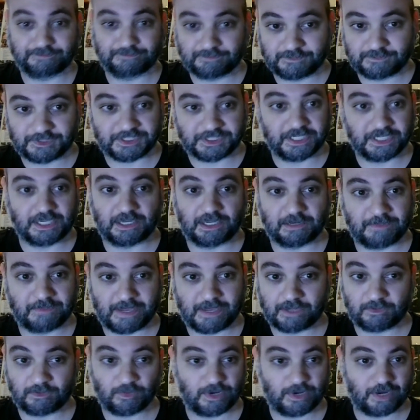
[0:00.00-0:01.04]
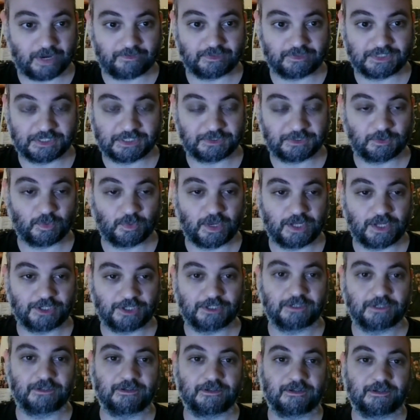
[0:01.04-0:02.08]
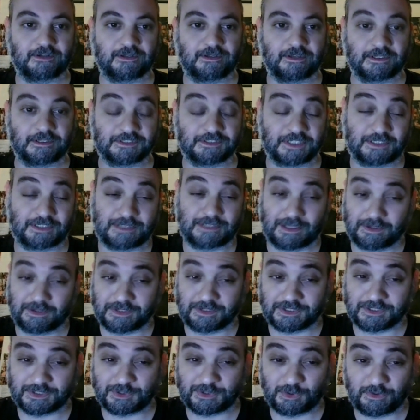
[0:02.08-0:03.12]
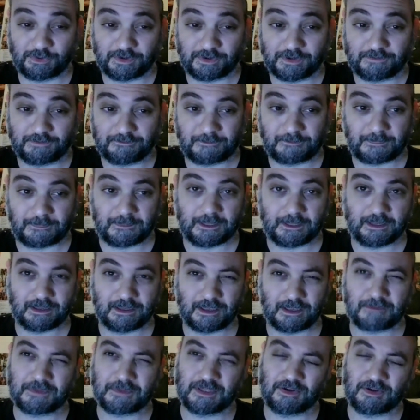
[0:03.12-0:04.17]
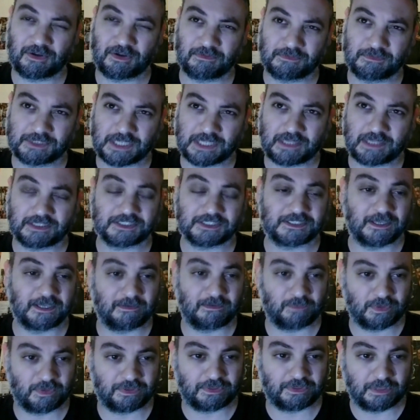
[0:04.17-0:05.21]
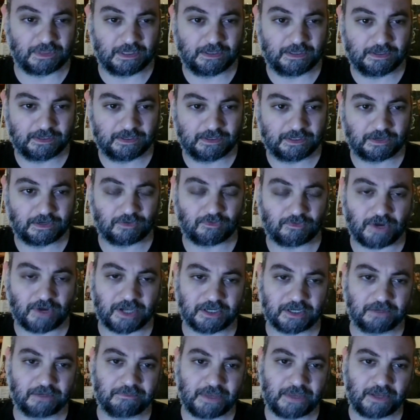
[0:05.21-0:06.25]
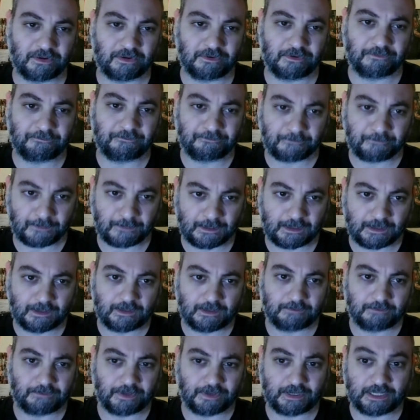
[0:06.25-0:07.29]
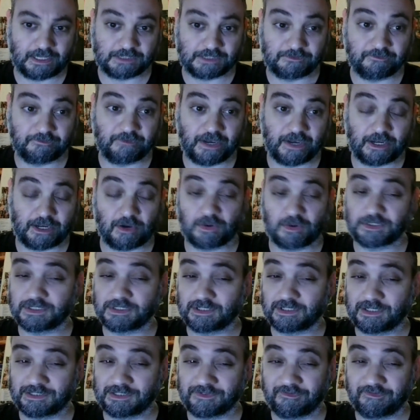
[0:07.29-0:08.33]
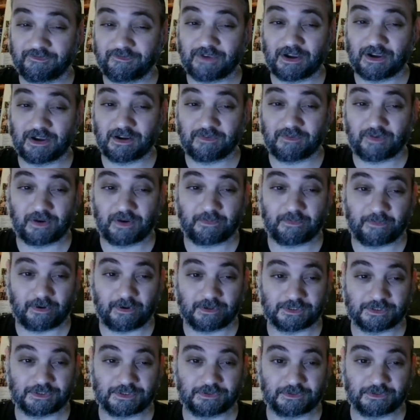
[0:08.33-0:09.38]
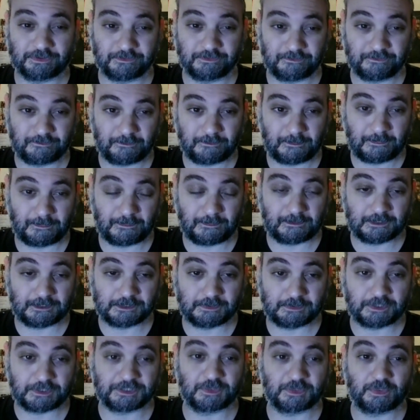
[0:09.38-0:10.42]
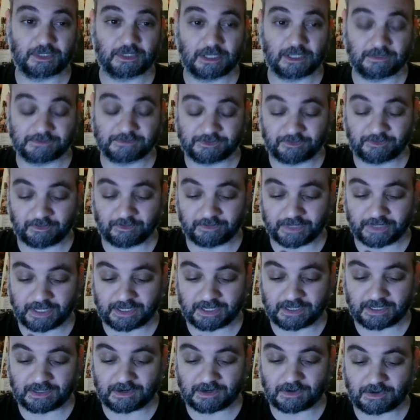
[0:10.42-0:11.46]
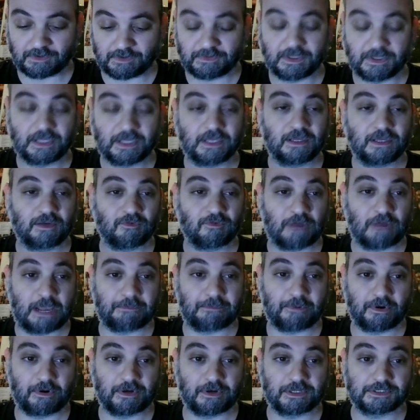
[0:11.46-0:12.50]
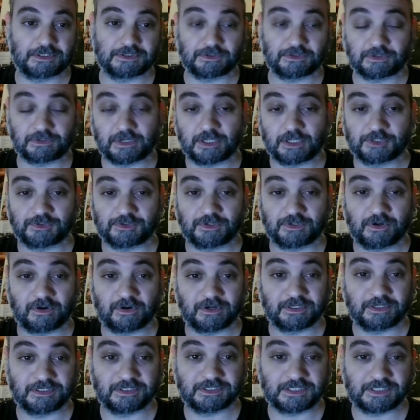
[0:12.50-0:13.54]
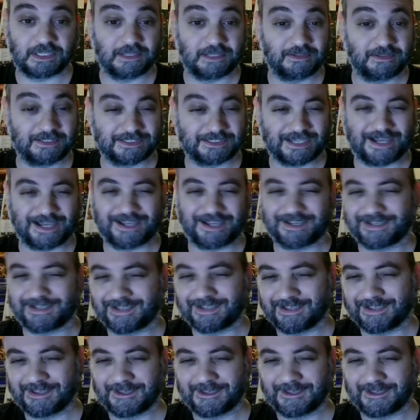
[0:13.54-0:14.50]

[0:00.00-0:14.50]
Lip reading: singing about whatever situation, it's like telling a story. I mean, you could say the same with, you know, rock and metal, but I know it's very, very personal, especially when it comes from, like, you know, rap artists or country artists. And this guy,